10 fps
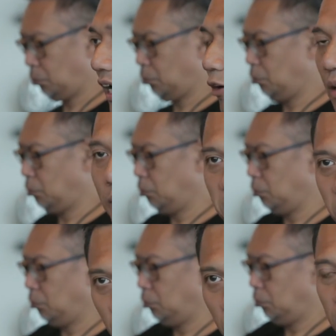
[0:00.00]

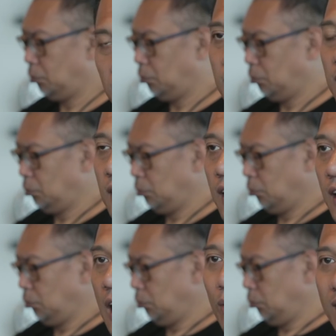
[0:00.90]

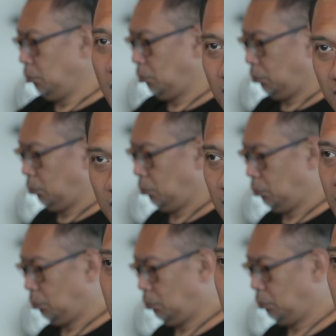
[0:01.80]

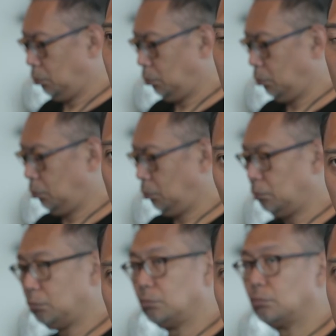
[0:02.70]

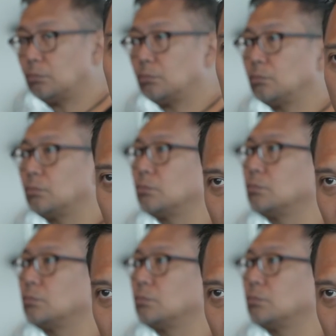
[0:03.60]
[no speech]